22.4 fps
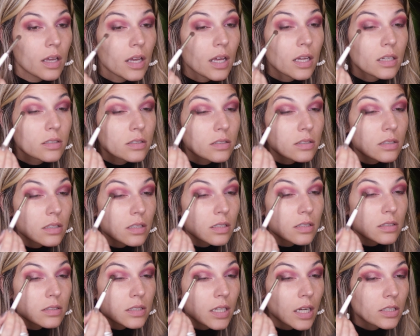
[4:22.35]
I'm just
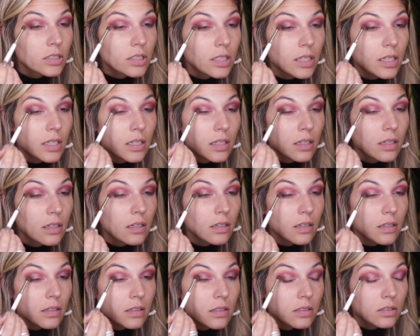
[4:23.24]
gonna touch it
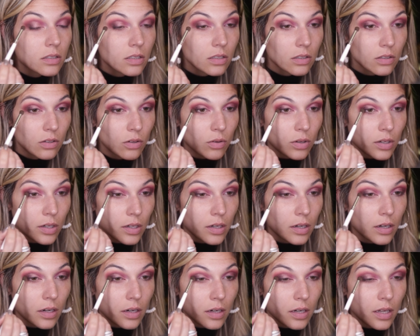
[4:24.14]
to the
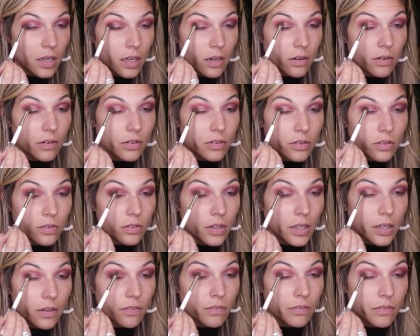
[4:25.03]
corner and just
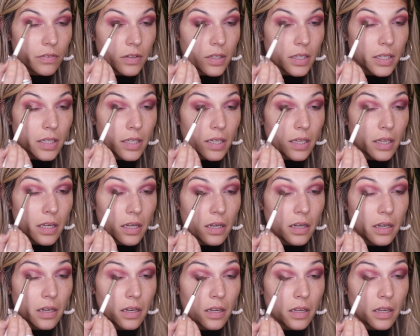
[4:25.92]
like flick it